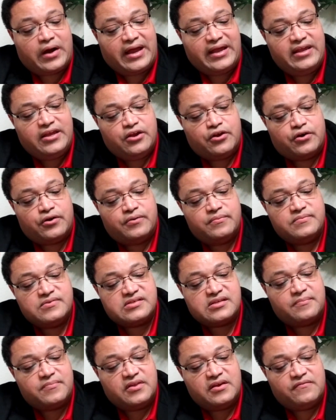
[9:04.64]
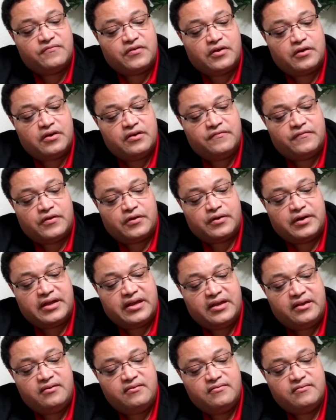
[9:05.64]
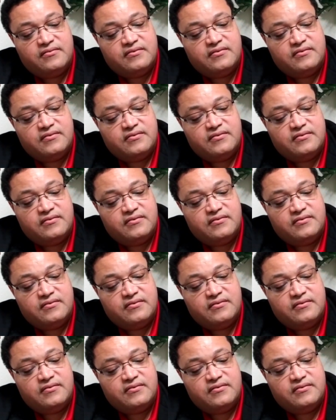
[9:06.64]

I hear, something very, very...